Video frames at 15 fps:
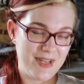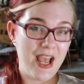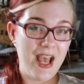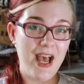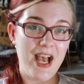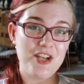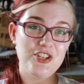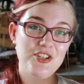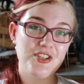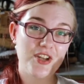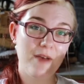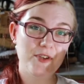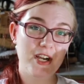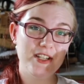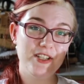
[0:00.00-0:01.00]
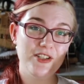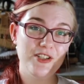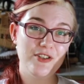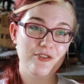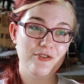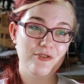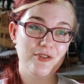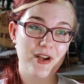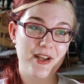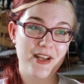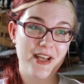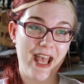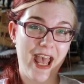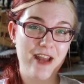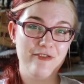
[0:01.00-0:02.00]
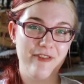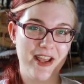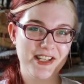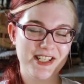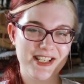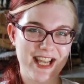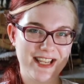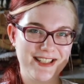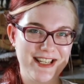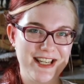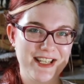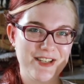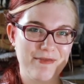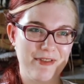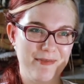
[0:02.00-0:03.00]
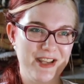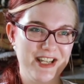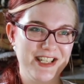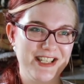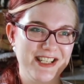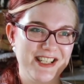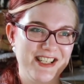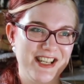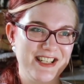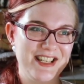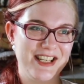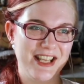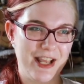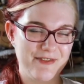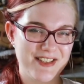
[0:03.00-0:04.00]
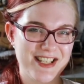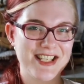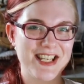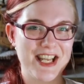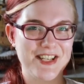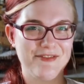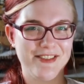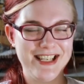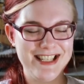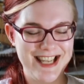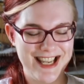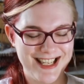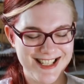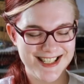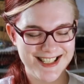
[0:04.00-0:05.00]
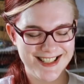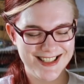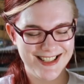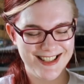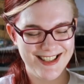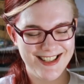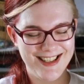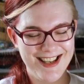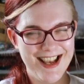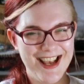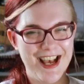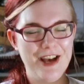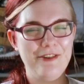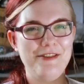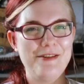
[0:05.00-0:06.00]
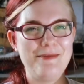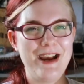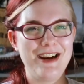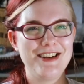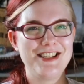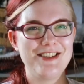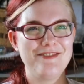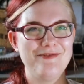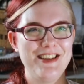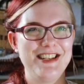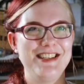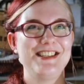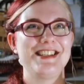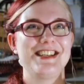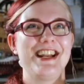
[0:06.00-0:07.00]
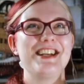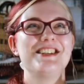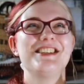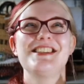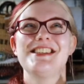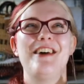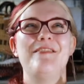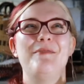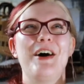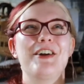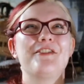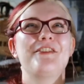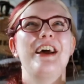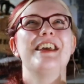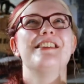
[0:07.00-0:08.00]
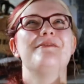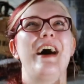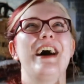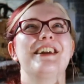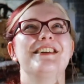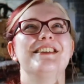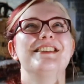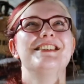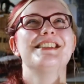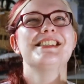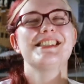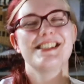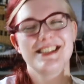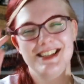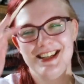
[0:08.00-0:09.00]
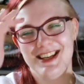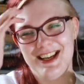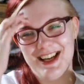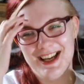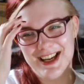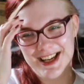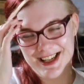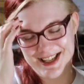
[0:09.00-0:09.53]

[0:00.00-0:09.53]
should stop trying to do advanced techniques with mittens until I've successfully knit a few pairs of mittens, and I should stop modifying the patterns. And